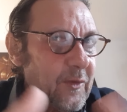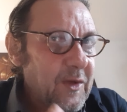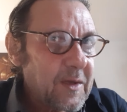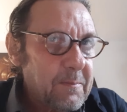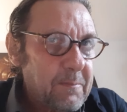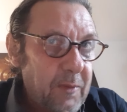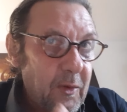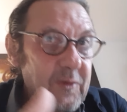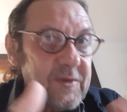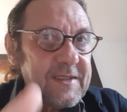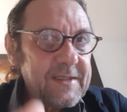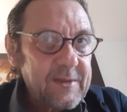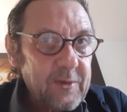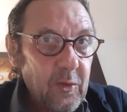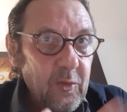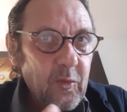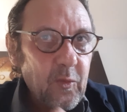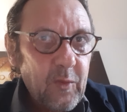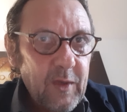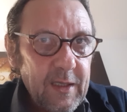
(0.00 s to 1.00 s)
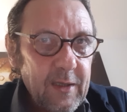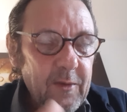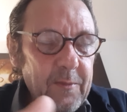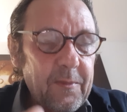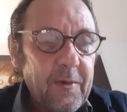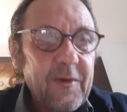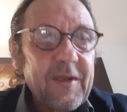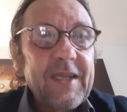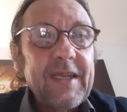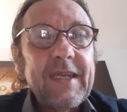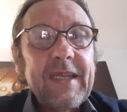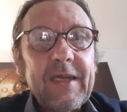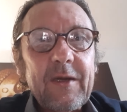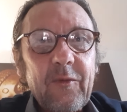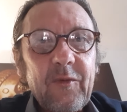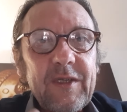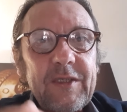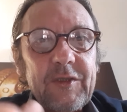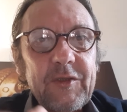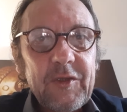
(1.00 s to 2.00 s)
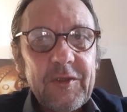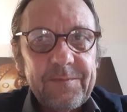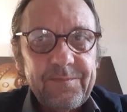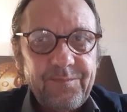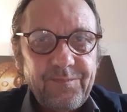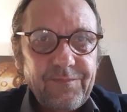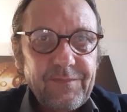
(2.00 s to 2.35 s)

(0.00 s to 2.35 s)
impose his own will upon any creature.